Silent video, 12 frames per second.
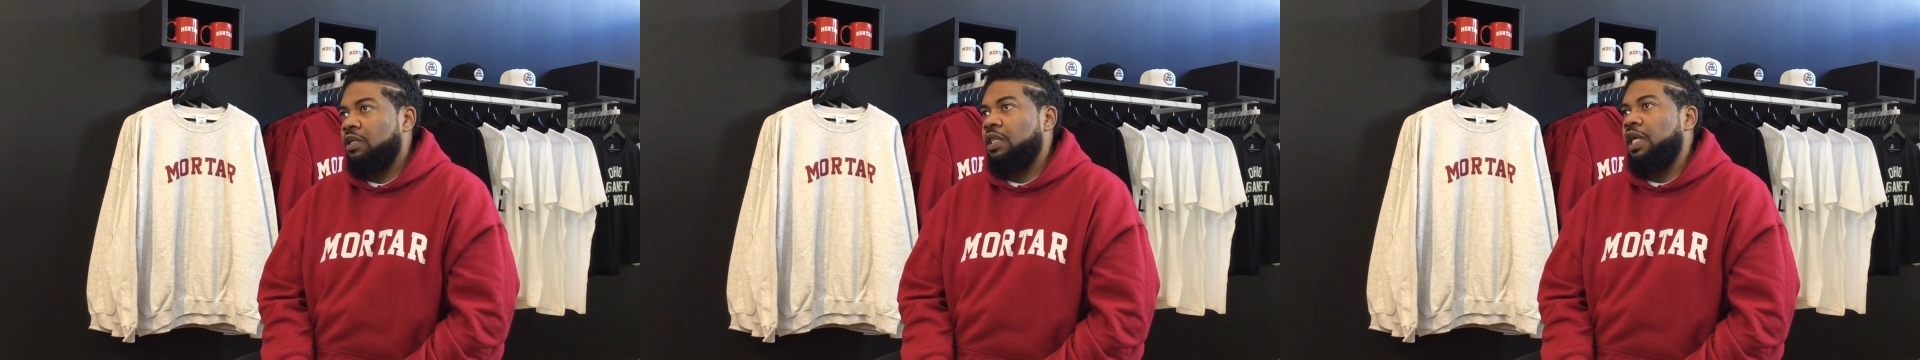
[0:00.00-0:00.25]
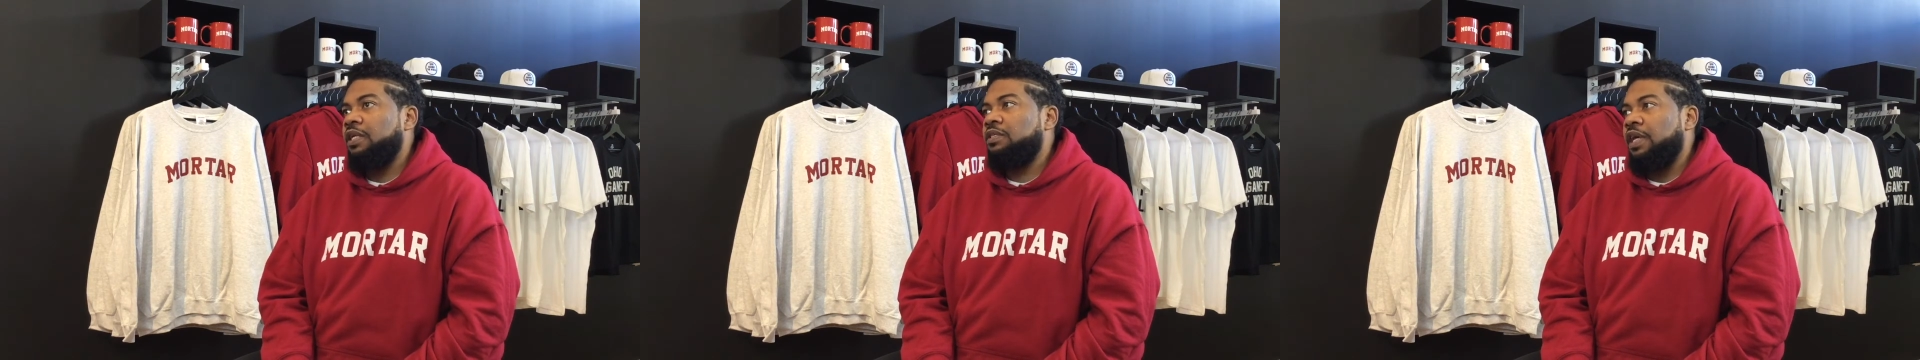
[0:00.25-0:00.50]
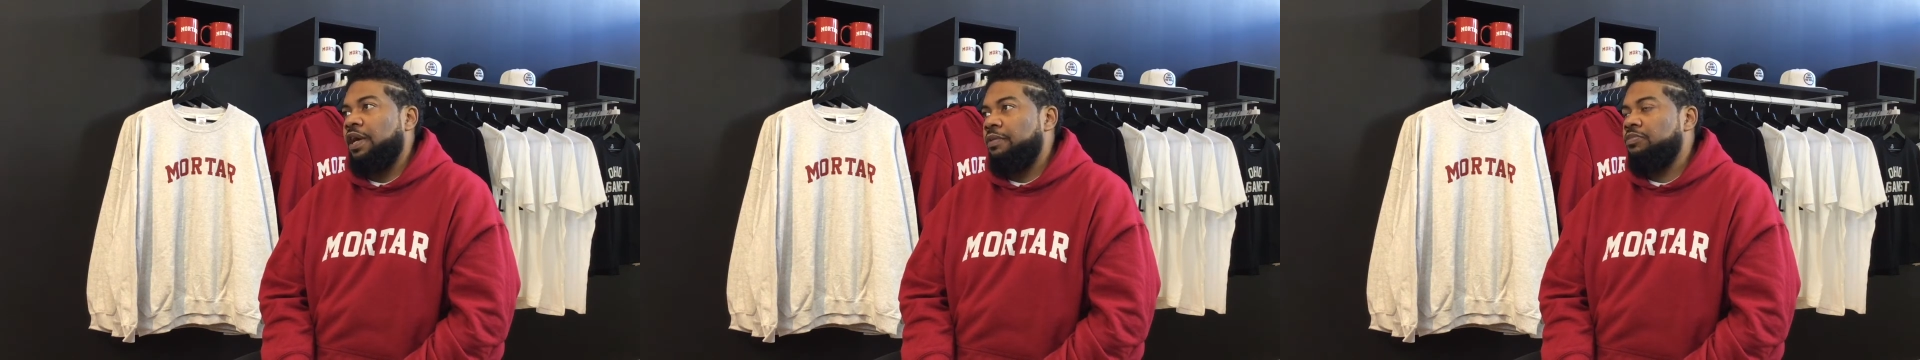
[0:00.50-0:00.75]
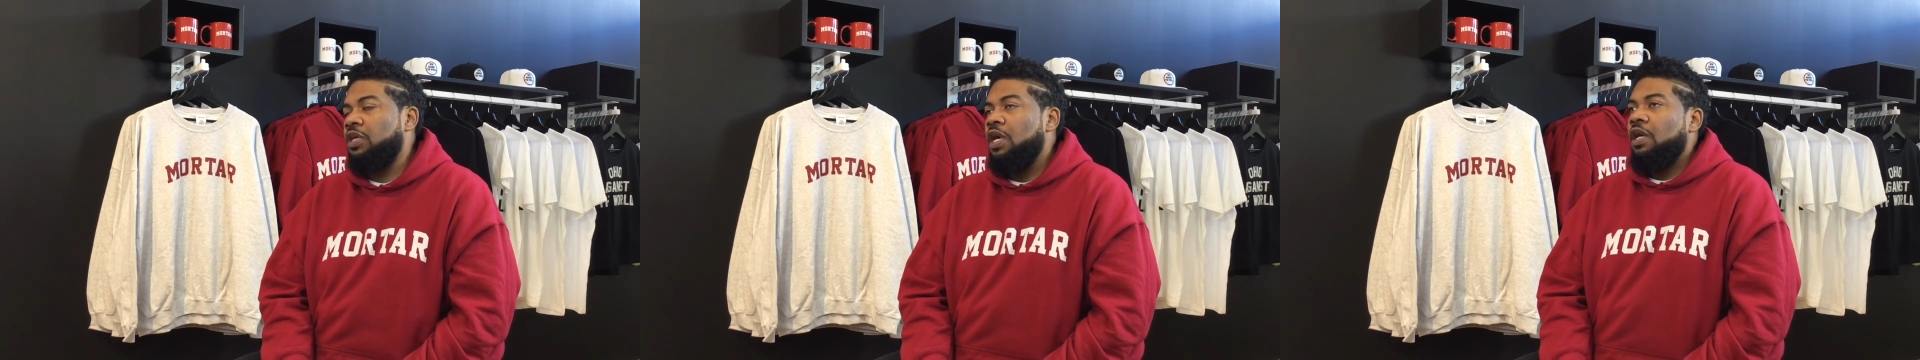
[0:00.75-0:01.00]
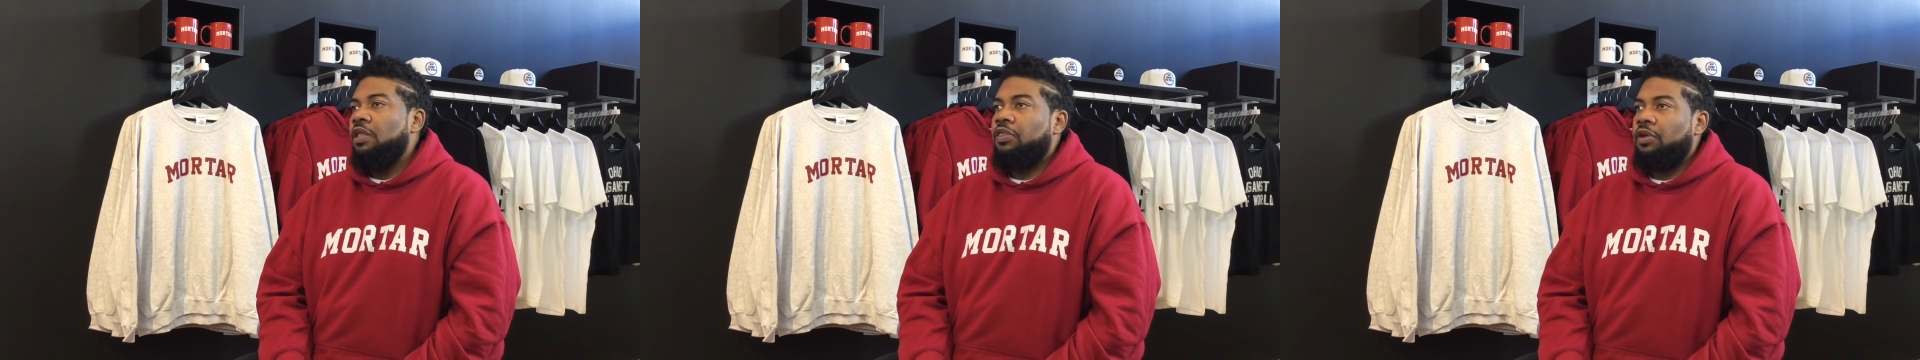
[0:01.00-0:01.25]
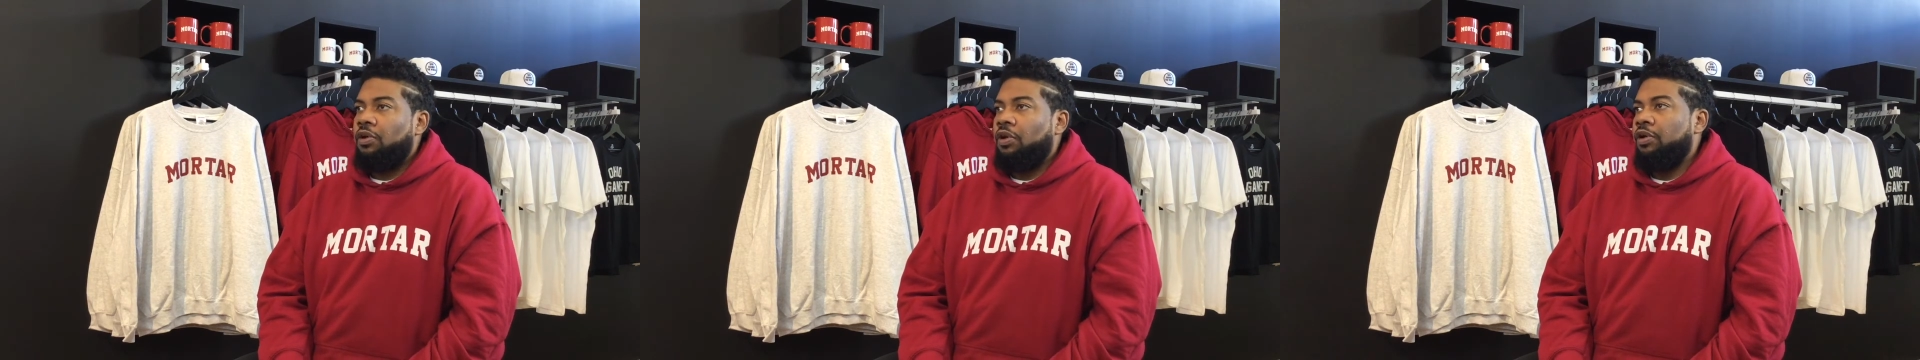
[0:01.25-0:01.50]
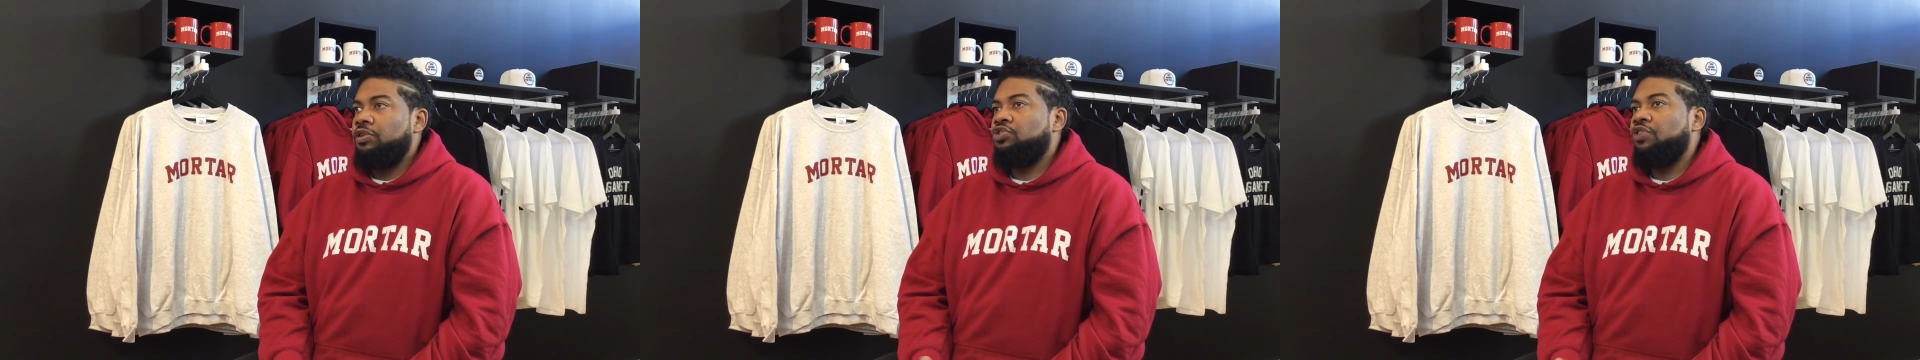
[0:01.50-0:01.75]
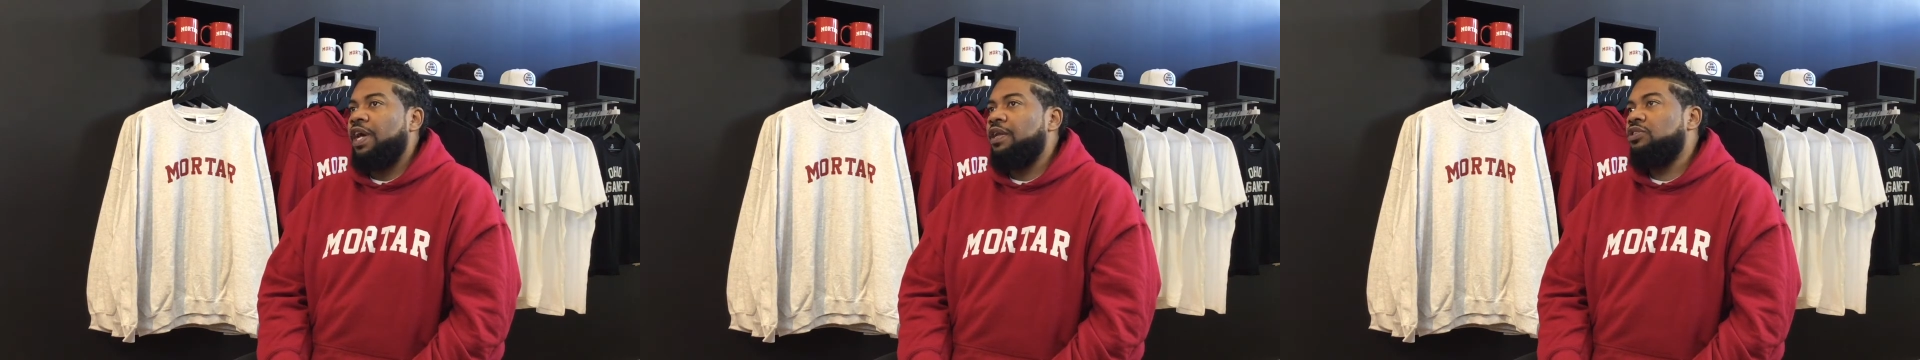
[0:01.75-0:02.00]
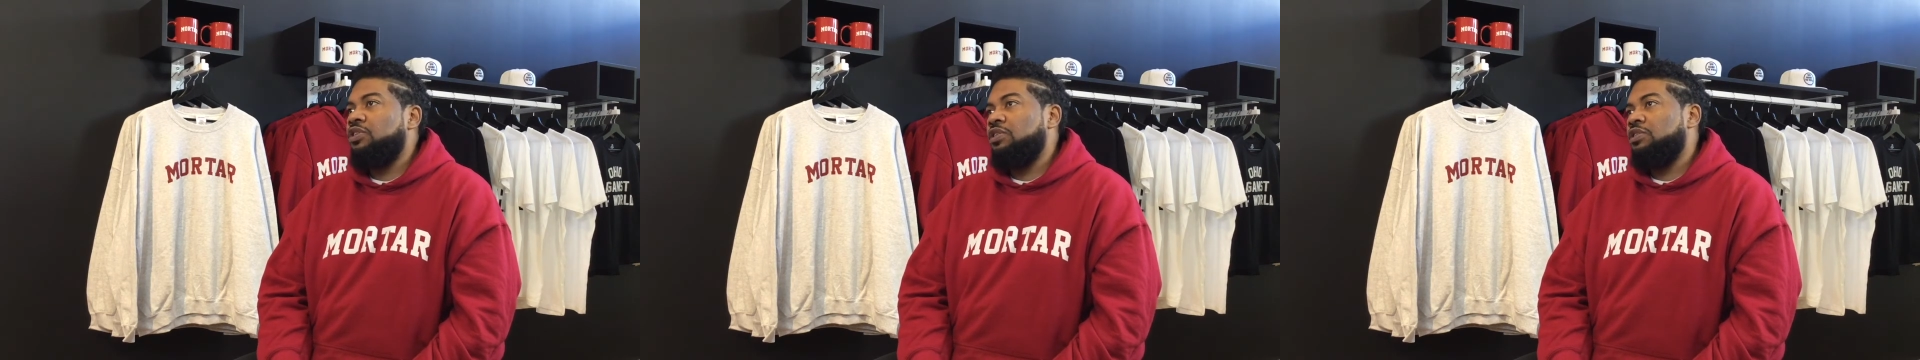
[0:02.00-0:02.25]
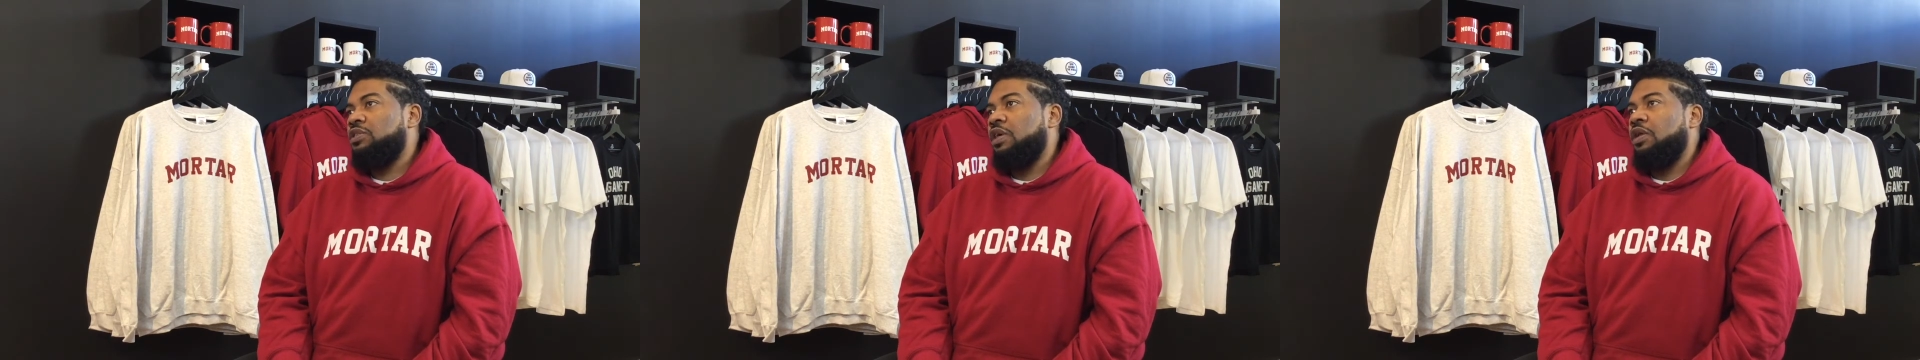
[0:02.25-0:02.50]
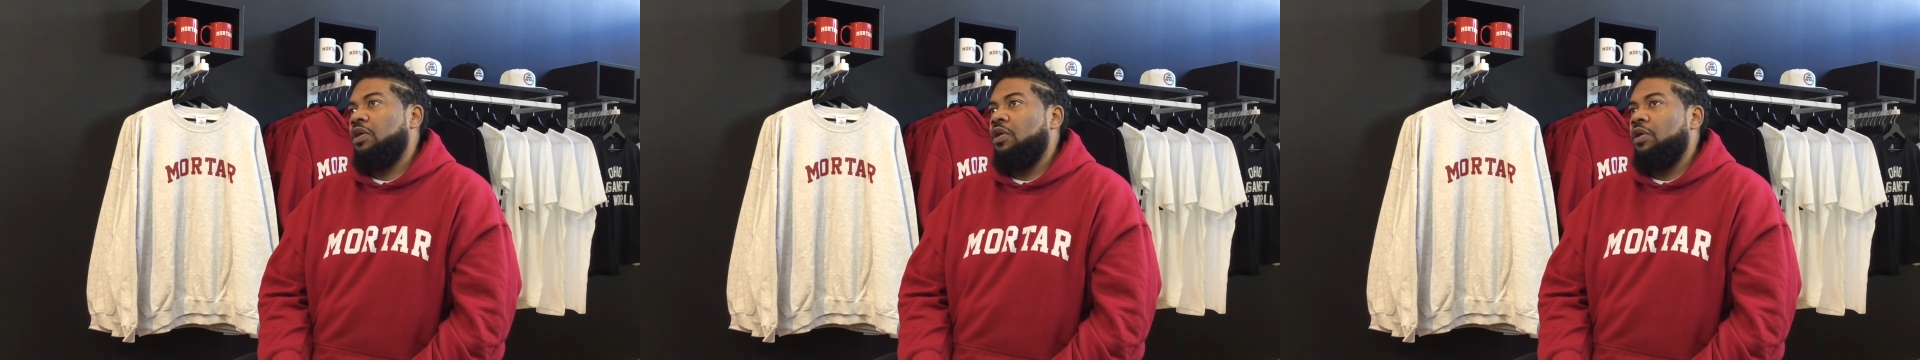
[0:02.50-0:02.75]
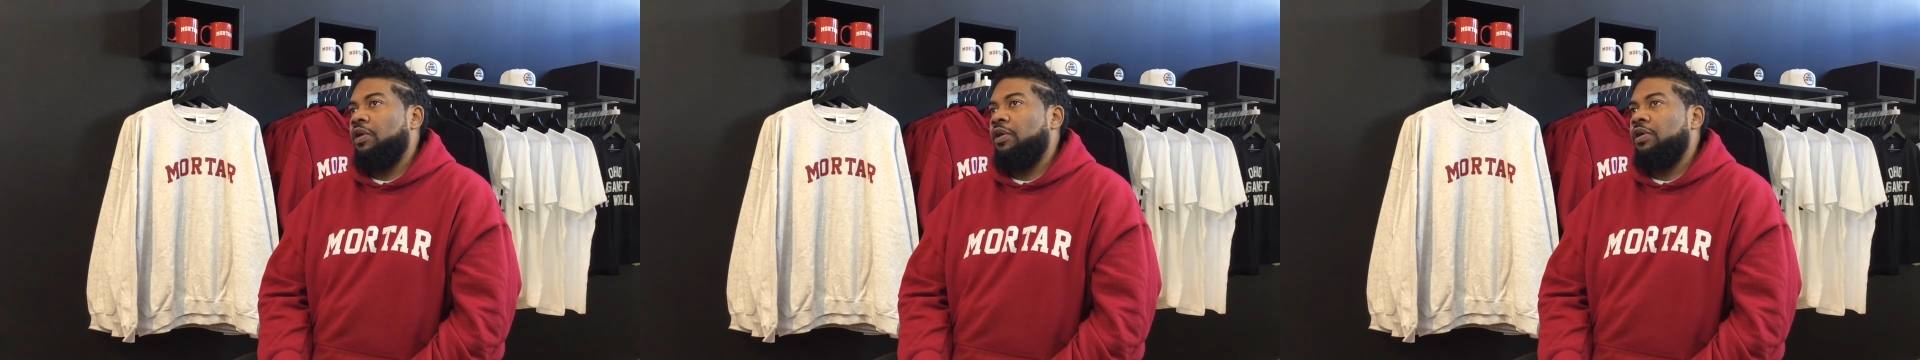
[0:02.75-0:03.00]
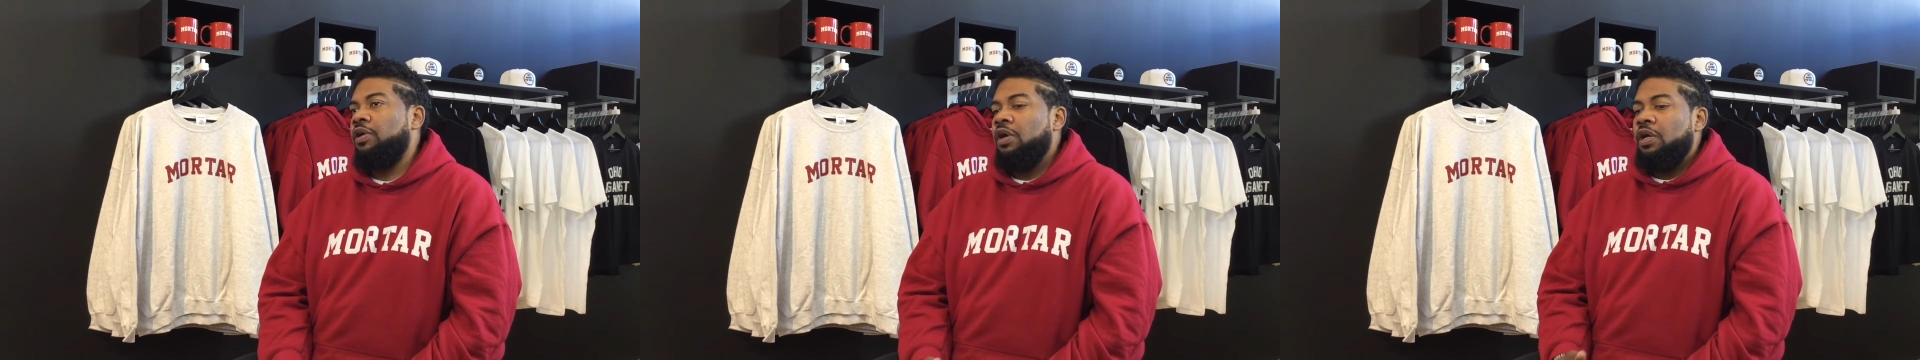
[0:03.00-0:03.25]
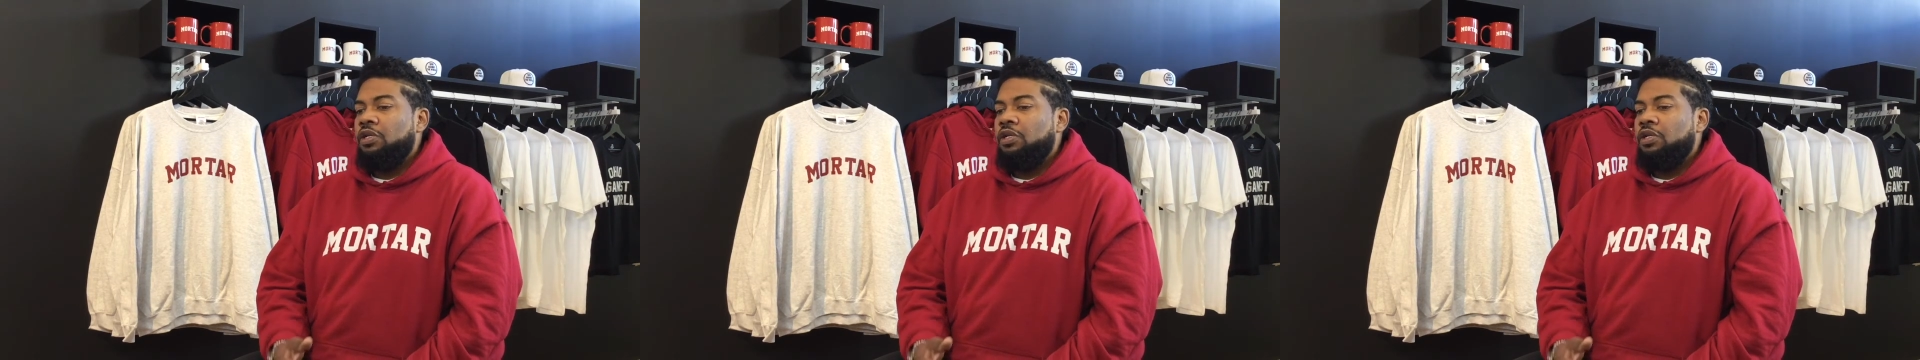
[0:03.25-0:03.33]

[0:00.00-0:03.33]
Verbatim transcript: A lot of times there are strategies that are